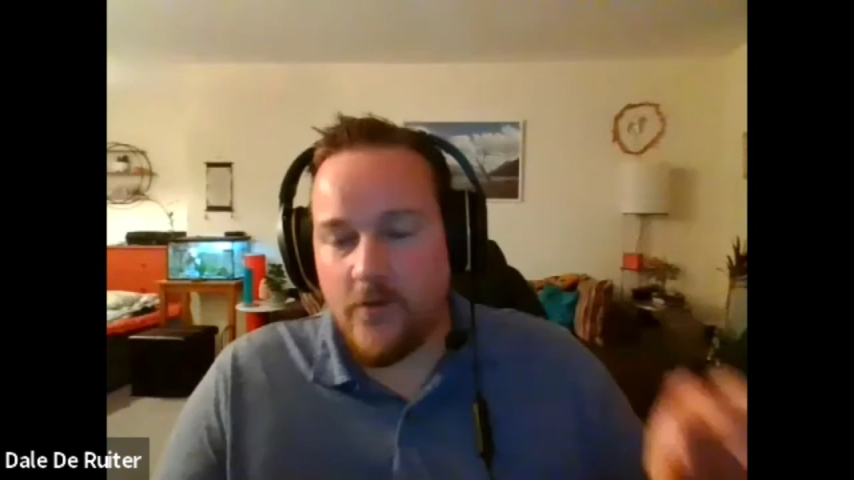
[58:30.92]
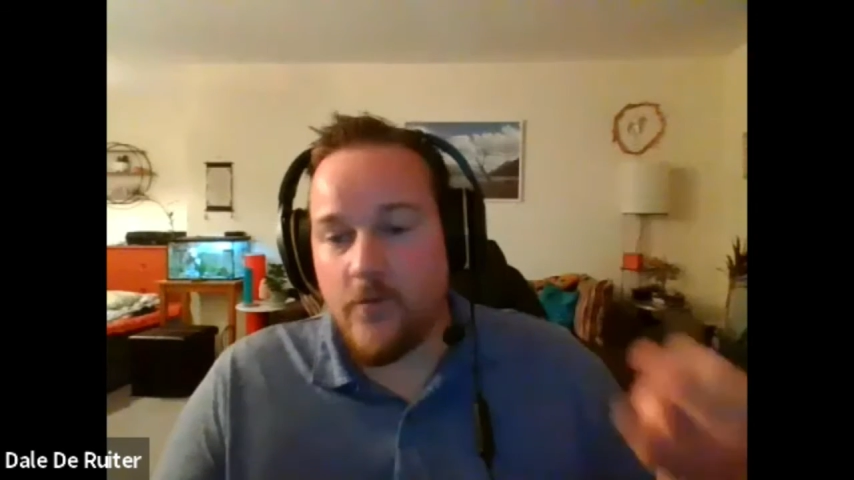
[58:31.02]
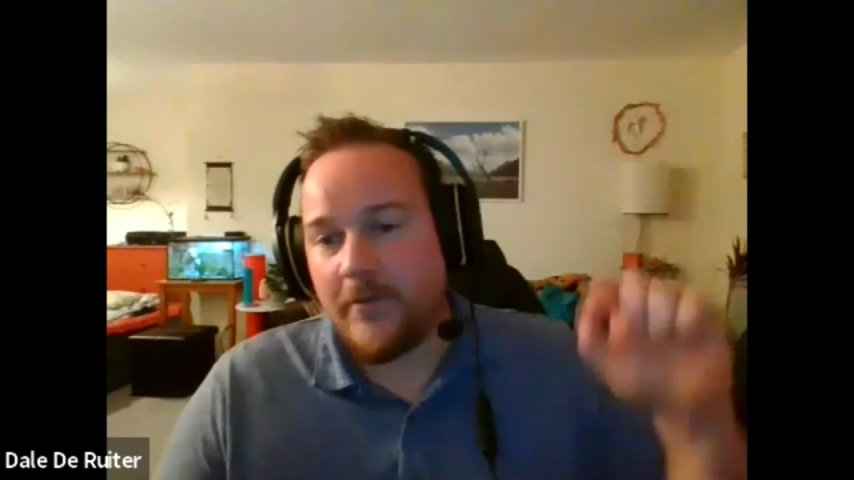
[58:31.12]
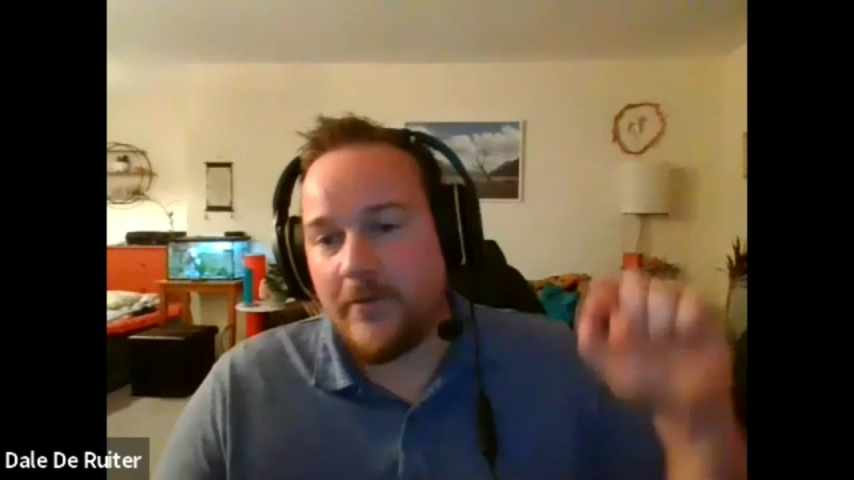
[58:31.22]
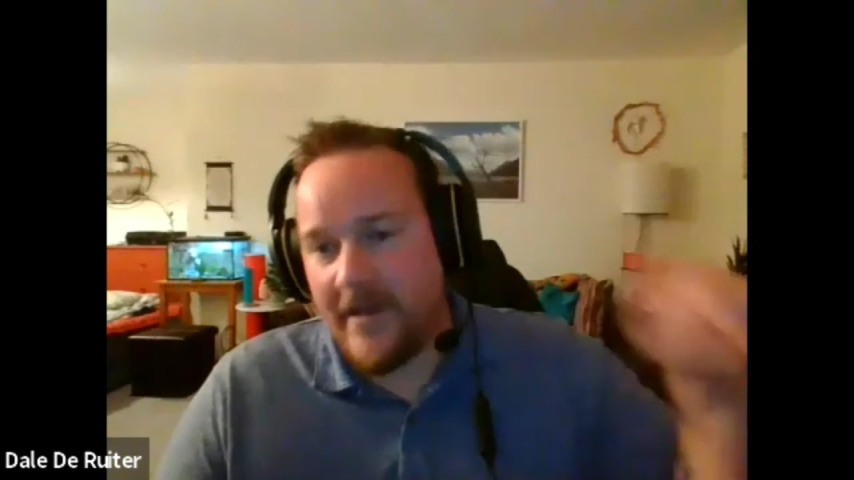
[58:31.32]

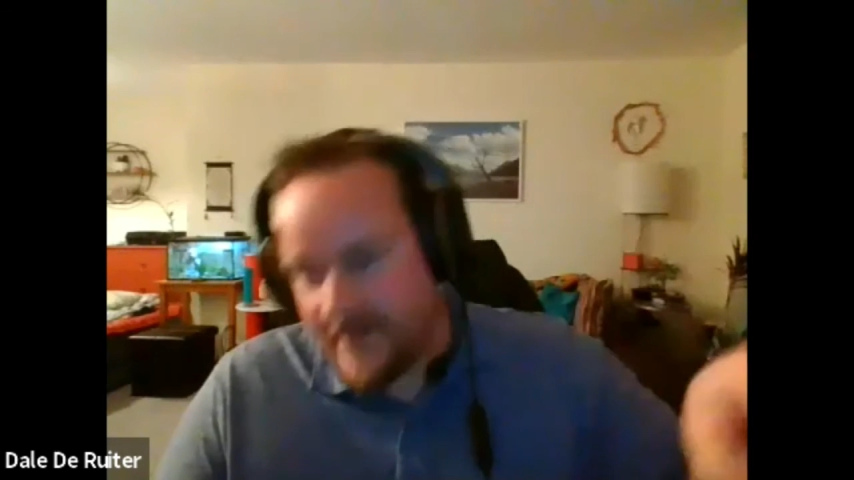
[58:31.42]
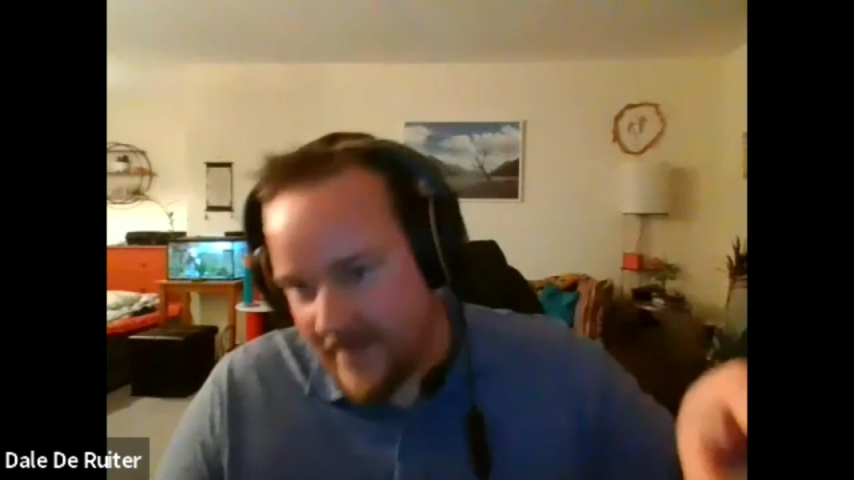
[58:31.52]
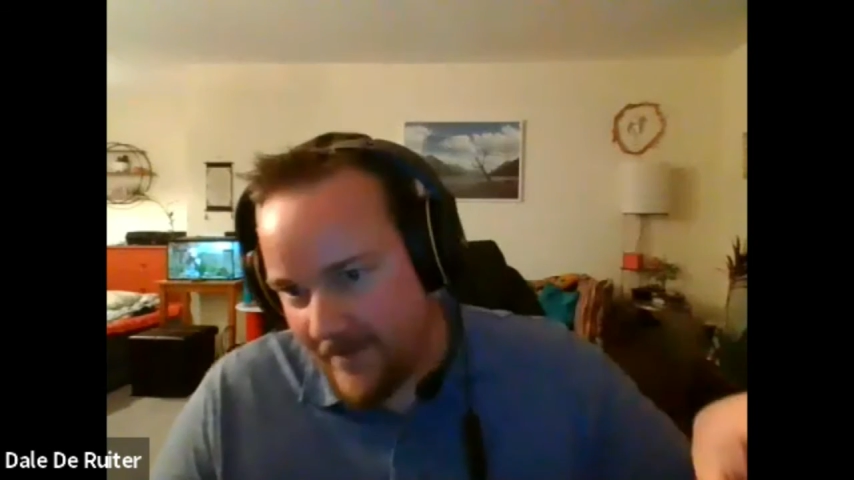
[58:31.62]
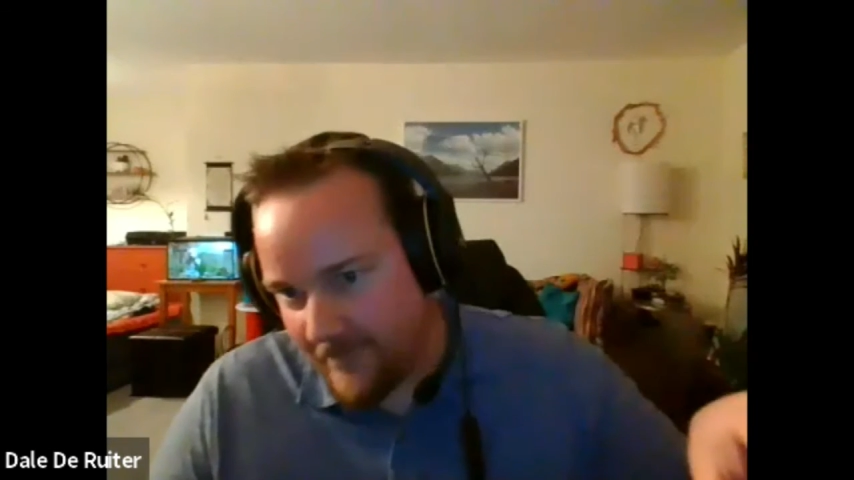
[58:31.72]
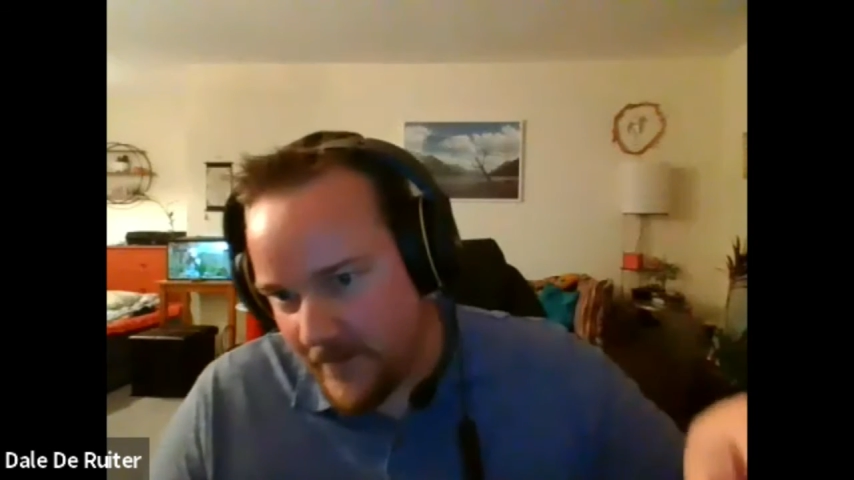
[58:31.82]
replace
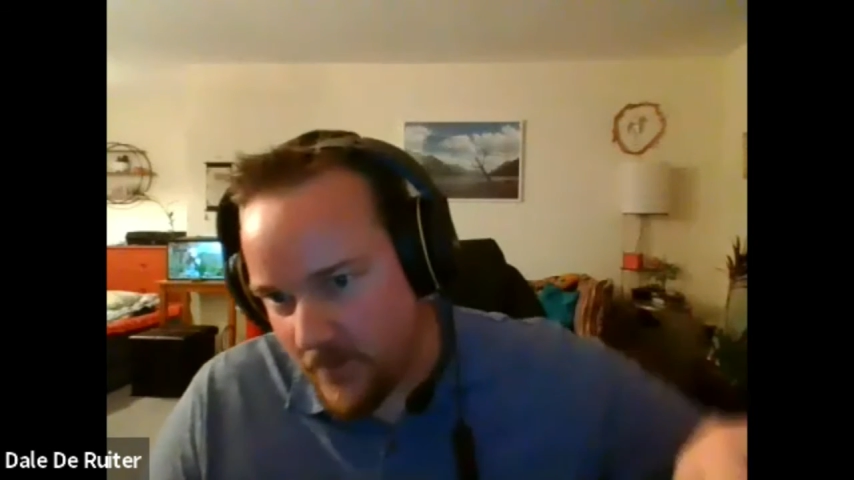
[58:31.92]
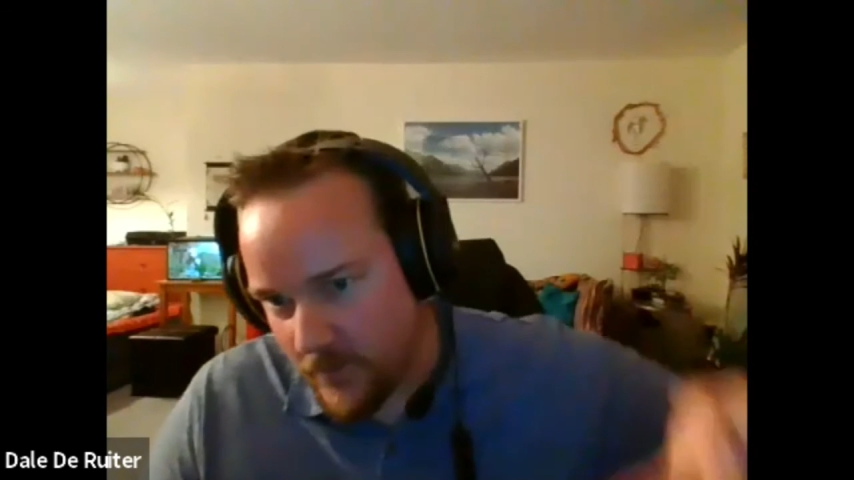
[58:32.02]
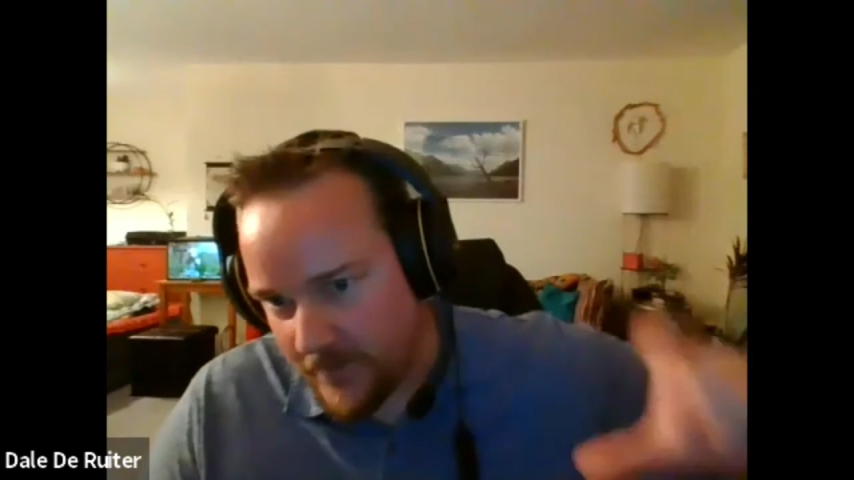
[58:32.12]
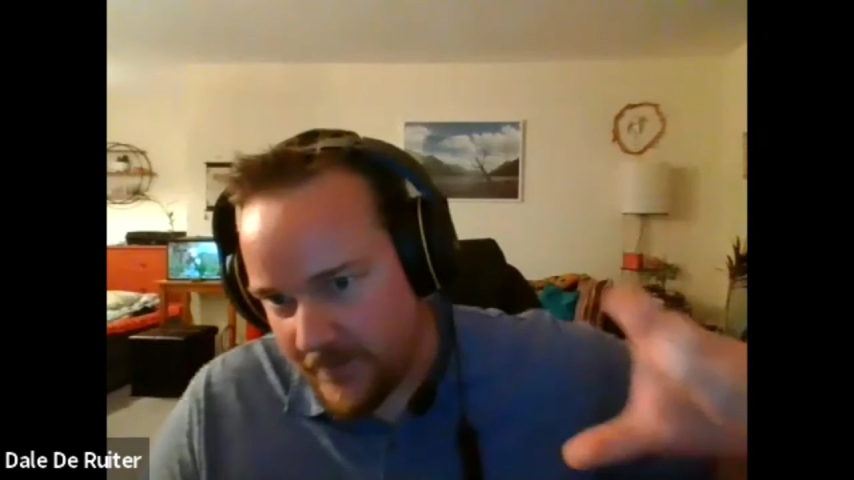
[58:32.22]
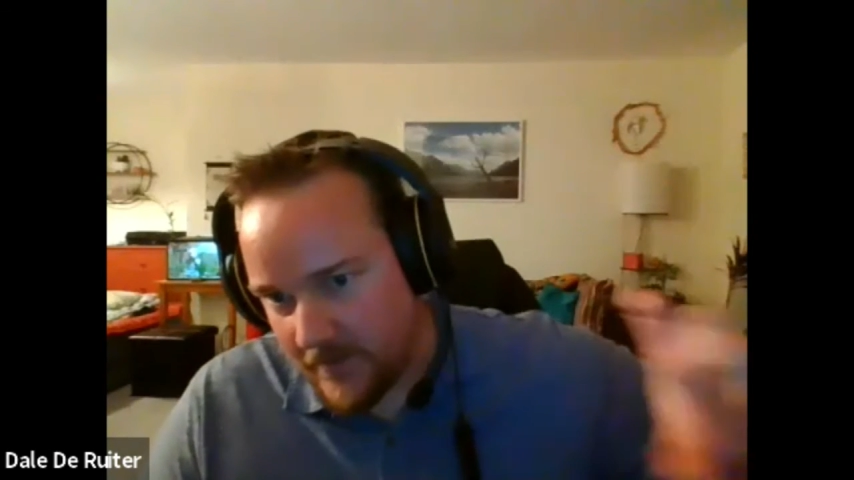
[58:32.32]
that video
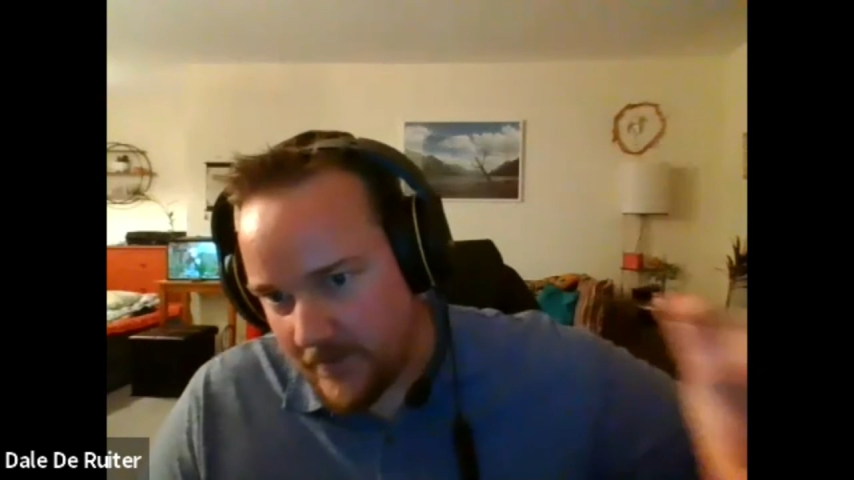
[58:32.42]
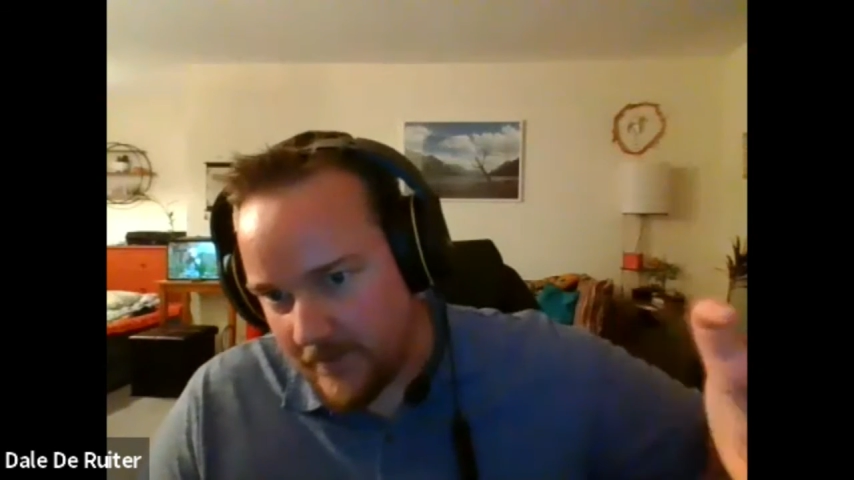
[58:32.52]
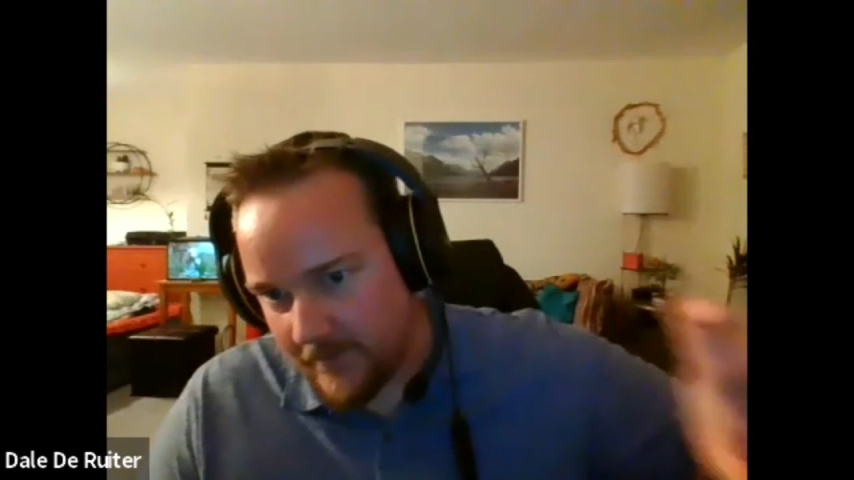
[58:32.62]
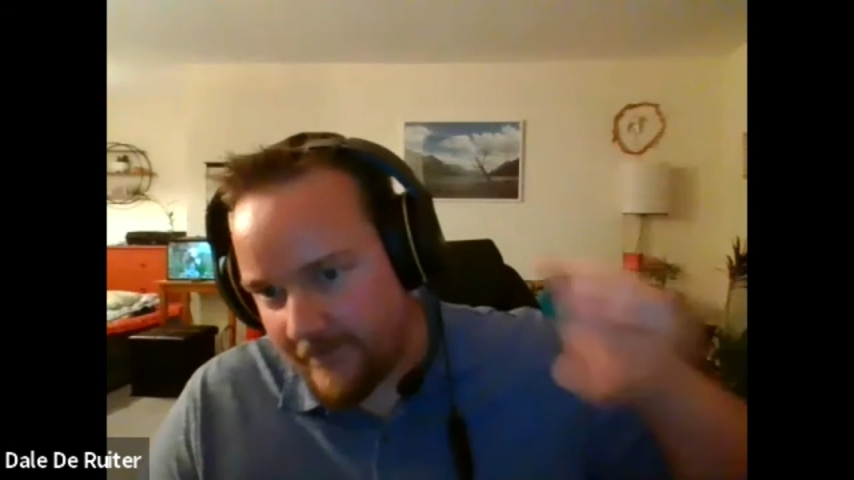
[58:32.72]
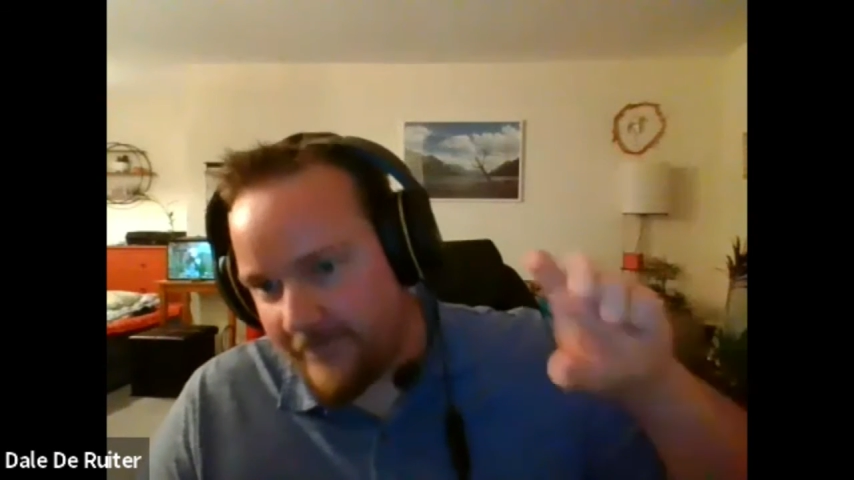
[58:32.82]
with the